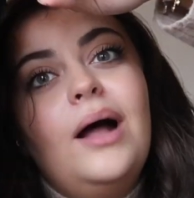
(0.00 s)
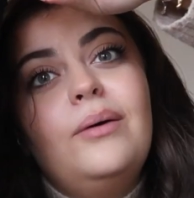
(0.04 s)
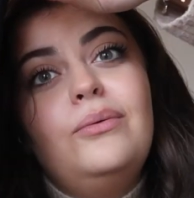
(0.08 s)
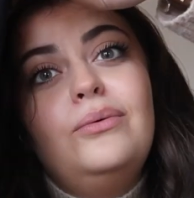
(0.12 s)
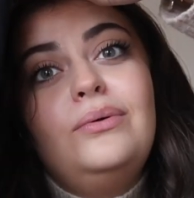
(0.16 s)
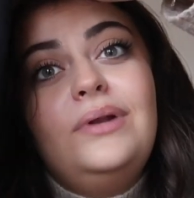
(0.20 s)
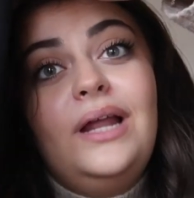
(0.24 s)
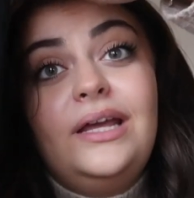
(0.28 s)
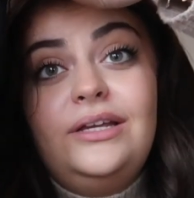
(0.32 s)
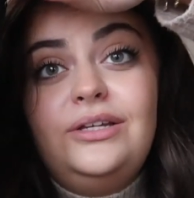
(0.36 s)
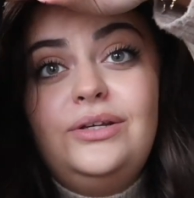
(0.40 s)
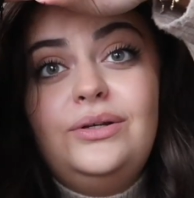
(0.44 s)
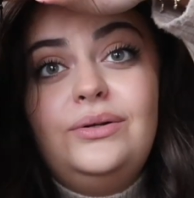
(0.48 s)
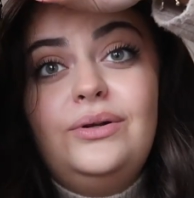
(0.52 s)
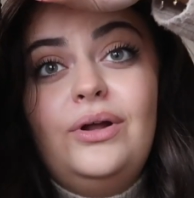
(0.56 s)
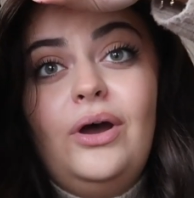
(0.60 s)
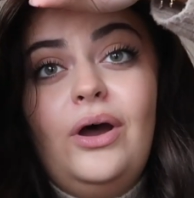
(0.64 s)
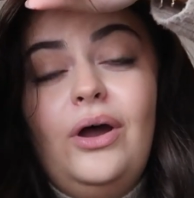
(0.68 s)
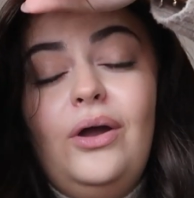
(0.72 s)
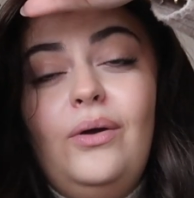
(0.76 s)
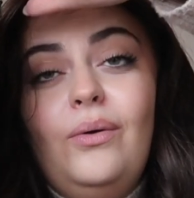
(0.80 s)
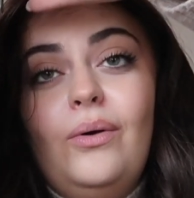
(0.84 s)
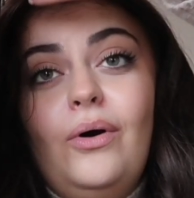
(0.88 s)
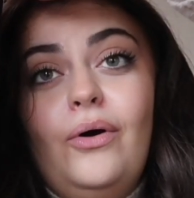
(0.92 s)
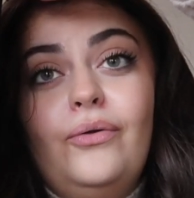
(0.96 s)
I will let you
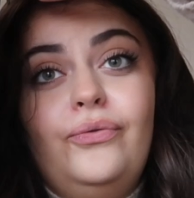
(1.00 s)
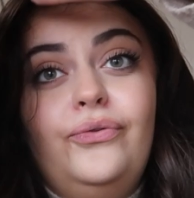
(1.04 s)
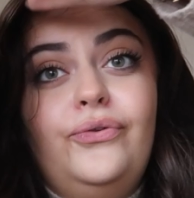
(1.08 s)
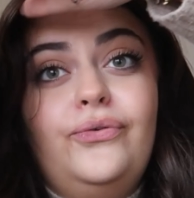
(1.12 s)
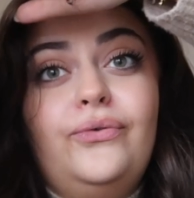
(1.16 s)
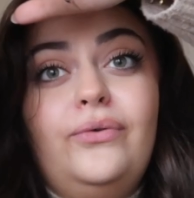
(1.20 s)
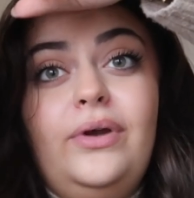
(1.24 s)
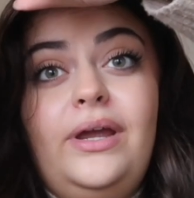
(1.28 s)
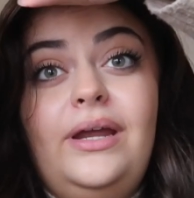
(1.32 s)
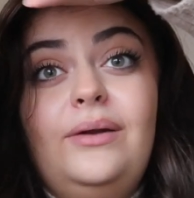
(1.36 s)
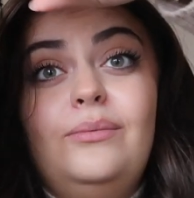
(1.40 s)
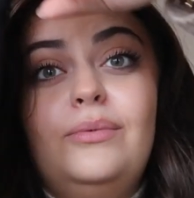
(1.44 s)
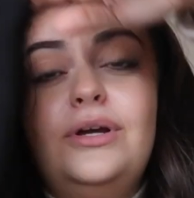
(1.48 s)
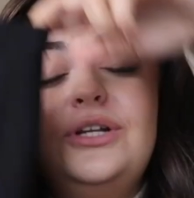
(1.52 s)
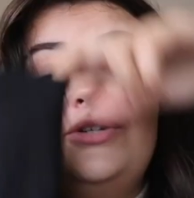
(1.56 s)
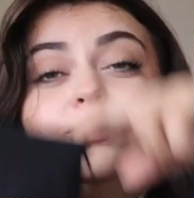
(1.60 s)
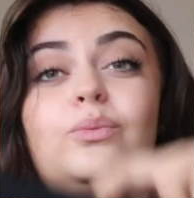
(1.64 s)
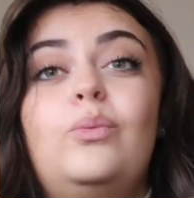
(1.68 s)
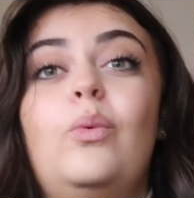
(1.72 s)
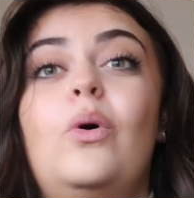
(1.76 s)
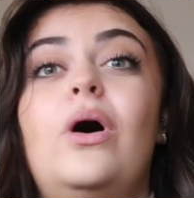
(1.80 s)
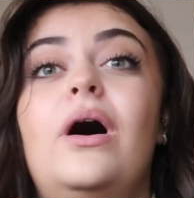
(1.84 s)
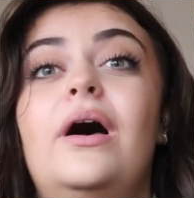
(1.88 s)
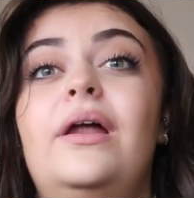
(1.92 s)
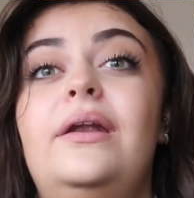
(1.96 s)
know on screen which
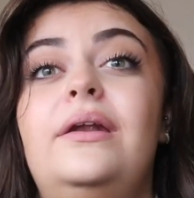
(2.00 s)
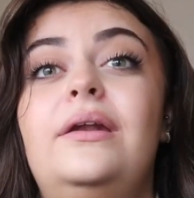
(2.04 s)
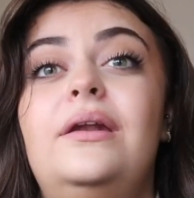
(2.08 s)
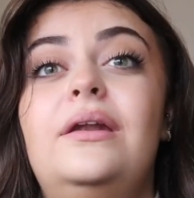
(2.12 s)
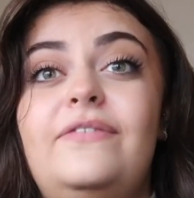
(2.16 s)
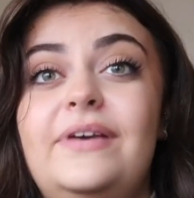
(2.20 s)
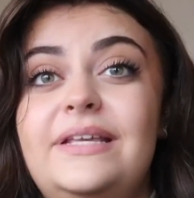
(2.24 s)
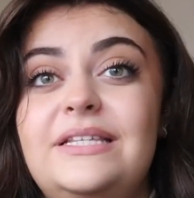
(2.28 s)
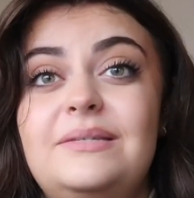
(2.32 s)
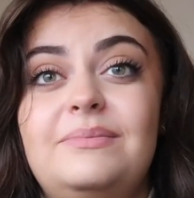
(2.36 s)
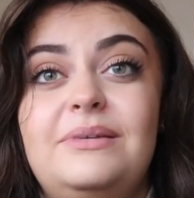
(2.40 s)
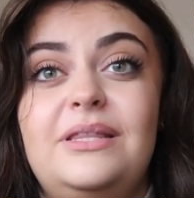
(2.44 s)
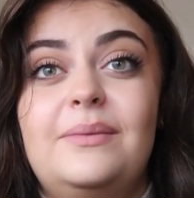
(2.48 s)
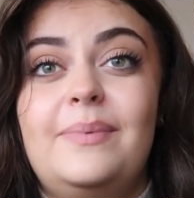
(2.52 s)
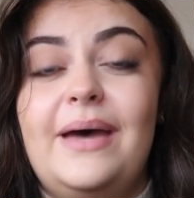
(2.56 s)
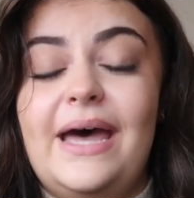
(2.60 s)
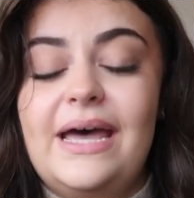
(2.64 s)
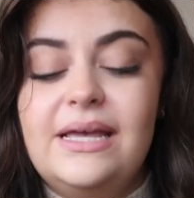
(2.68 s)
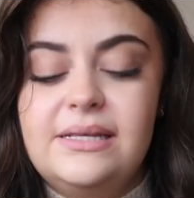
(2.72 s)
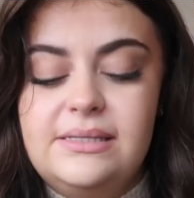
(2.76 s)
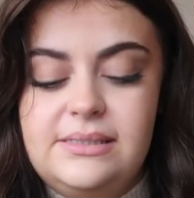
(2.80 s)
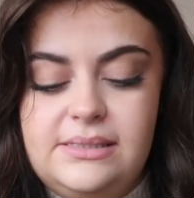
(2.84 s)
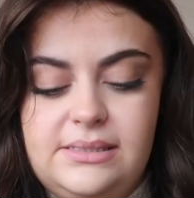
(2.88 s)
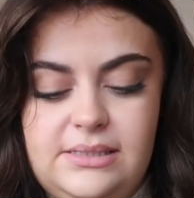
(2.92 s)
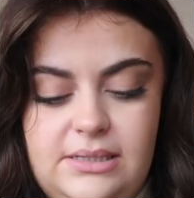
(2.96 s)
one fits me the
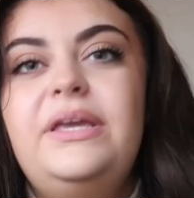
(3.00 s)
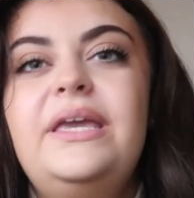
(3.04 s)
best.